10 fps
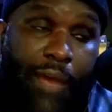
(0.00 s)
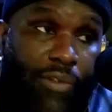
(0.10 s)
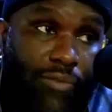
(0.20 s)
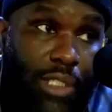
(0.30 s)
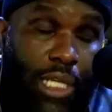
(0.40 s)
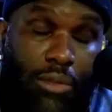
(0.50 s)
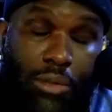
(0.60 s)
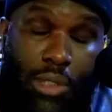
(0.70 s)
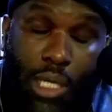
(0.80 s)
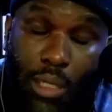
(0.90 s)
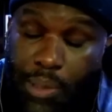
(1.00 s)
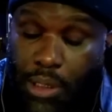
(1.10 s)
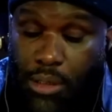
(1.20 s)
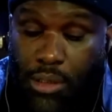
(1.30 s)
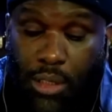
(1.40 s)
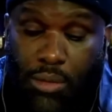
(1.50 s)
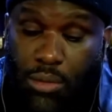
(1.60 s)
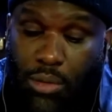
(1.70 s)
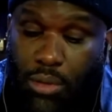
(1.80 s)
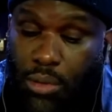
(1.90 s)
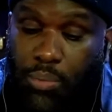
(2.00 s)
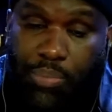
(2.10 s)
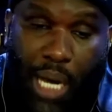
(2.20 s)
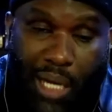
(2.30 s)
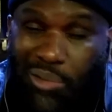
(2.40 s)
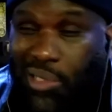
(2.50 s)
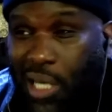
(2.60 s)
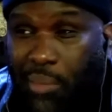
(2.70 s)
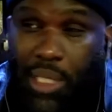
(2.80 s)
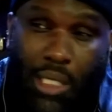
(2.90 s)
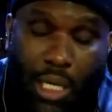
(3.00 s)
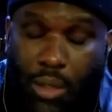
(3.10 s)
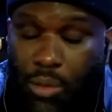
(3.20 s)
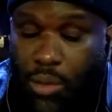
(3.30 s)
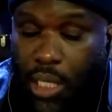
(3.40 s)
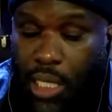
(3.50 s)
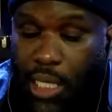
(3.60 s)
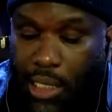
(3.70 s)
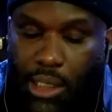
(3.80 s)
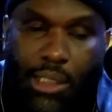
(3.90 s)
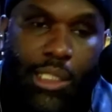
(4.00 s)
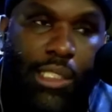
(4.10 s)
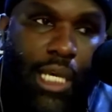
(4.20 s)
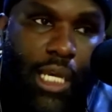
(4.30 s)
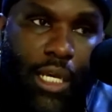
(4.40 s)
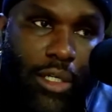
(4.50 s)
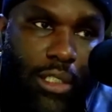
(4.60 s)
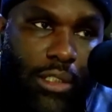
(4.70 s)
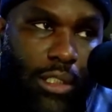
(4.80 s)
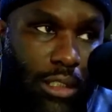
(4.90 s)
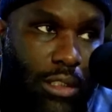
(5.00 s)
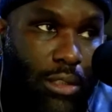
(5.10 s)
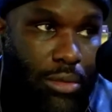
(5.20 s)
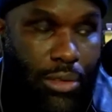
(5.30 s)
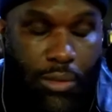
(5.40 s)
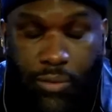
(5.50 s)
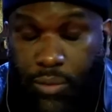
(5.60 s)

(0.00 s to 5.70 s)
haven't reached out to the company. So bottles come and go. This is a Harrods exclusive.